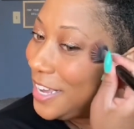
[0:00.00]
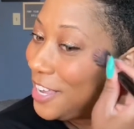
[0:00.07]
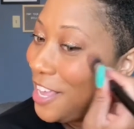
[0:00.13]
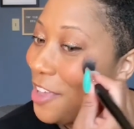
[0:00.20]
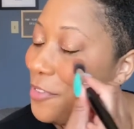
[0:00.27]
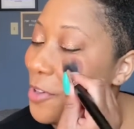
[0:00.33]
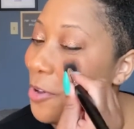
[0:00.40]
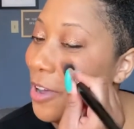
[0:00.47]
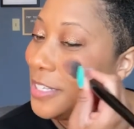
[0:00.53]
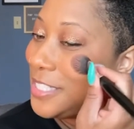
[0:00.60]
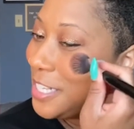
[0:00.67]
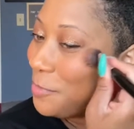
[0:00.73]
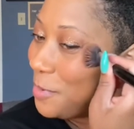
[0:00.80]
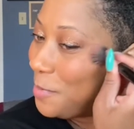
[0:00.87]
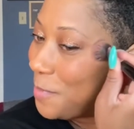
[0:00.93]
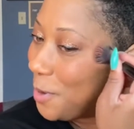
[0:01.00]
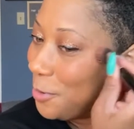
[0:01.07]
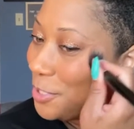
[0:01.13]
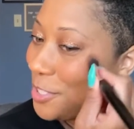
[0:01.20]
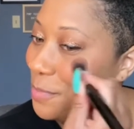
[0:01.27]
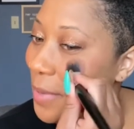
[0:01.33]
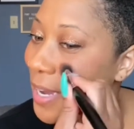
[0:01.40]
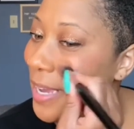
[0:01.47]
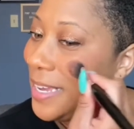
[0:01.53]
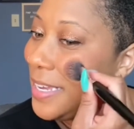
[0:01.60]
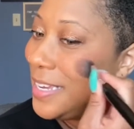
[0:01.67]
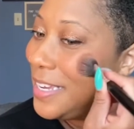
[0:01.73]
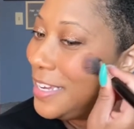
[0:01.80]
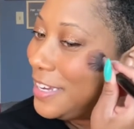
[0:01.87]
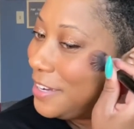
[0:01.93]
If you all see me post
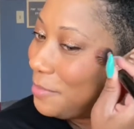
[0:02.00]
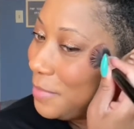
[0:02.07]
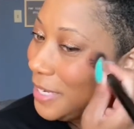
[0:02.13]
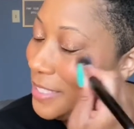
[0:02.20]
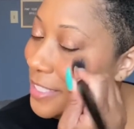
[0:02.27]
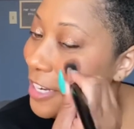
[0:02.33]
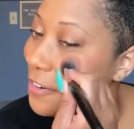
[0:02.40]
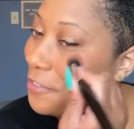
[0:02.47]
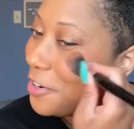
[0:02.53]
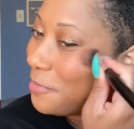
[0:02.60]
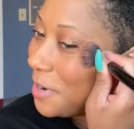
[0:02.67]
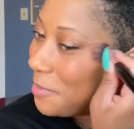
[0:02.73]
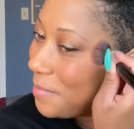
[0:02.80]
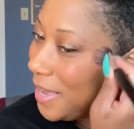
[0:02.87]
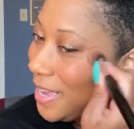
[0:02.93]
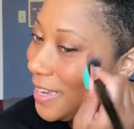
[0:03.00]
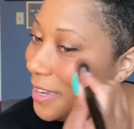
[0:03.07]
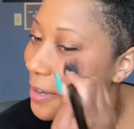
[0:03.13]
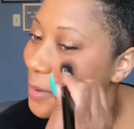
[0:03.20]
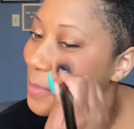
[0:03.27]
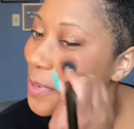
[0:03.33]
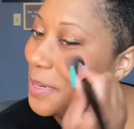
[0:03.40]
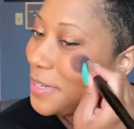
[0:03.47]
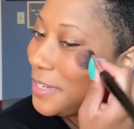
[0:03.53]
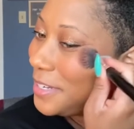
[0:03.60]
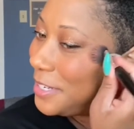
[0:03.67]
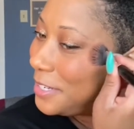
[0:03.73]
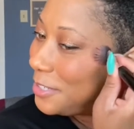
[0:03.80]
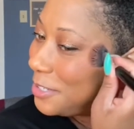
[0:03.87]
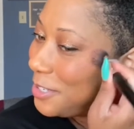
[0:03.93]
myself or my makeup
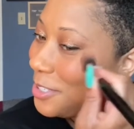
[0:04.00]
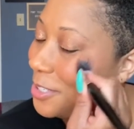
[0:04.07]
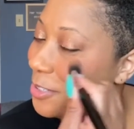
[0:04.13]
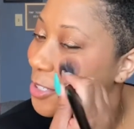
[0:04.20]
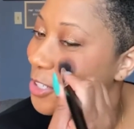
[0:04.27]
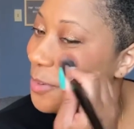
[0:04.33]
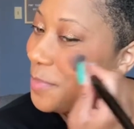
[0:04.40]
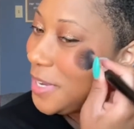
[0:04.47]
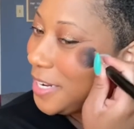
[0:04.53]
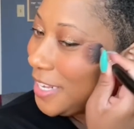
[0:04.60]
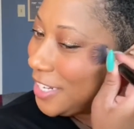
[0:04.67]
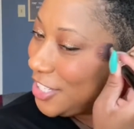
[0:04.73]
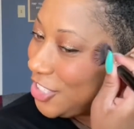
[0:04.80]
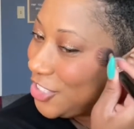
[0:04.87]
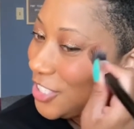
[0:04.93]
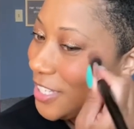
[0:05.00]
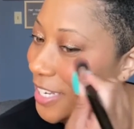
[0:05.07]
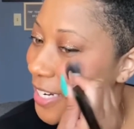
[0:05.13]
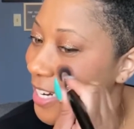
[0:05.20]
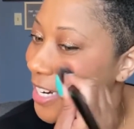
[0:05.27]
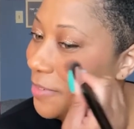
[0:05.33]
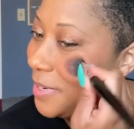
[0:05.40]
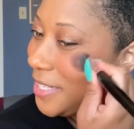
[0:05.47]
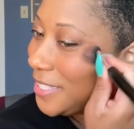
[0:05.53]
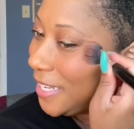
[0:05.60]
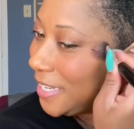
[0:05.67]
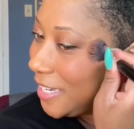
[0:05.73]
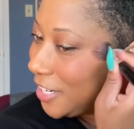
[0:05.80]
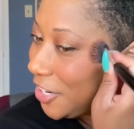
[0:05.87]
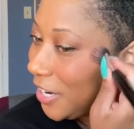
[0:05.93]
on social media, it's usually in here because I
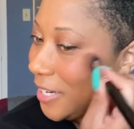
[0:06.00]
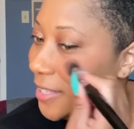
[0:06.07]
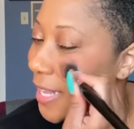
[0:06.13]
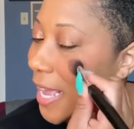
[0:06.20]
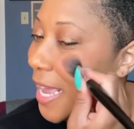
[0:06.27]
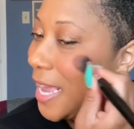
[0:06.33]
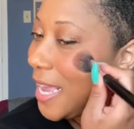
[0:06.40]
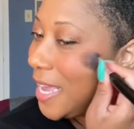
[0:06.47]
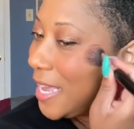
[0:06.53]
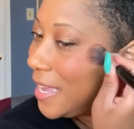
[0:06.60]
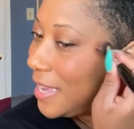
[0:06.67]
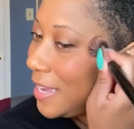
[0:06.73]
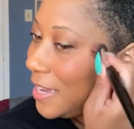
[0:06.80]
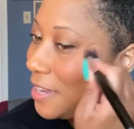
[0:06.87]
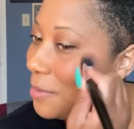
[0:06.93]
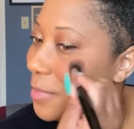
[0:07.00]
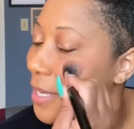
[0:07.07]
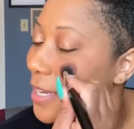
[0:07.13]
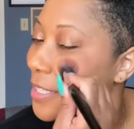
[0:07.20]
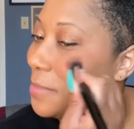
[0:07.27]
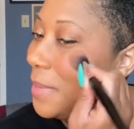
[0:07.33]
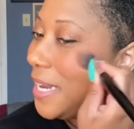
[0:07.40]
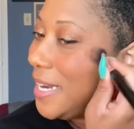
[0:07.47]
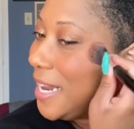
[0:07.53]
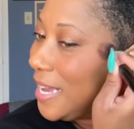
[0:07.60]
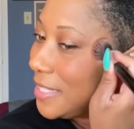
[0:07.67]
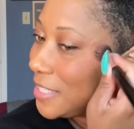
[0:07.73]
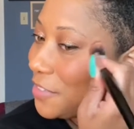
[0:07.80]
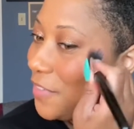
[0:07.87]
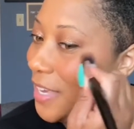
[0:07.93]
get great light because my
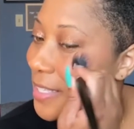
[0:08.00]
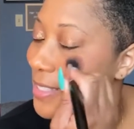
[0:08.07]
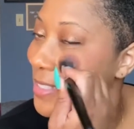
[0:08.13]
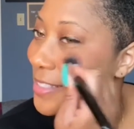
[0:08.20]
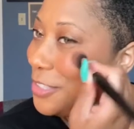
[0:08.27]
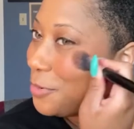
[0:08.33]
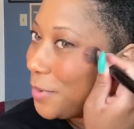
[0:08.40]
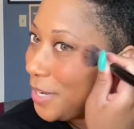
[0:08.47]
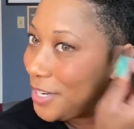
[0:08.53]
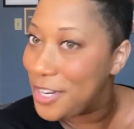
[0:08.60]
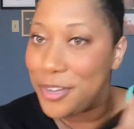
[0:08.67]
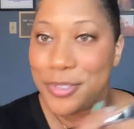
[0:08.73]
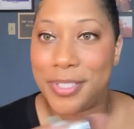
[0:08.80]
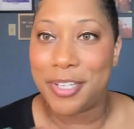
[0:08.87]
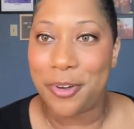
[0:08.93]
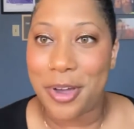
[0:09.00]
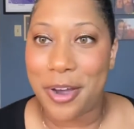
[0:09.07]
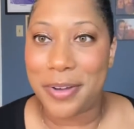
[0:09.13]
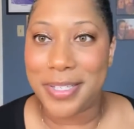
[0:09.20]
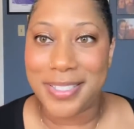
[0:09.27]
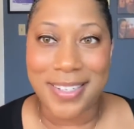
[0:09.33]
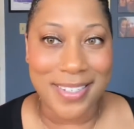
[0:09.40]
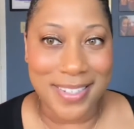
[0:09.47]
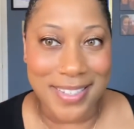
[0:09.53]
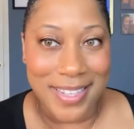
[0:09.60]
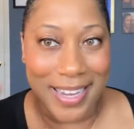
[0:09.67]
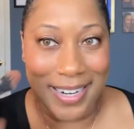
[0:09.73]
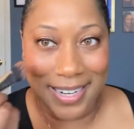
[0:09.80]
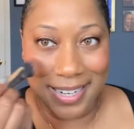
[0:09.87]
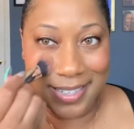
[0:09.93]
desk faces the window. So I always get good
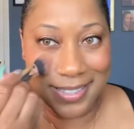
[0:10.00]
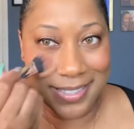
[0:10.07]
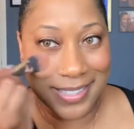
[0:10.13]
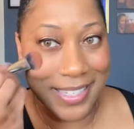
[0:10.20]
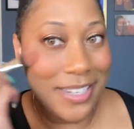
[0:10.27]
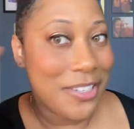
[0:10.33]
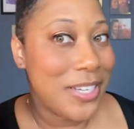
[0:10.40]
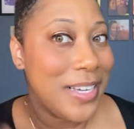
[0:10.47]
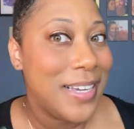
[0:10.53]
lighting. See?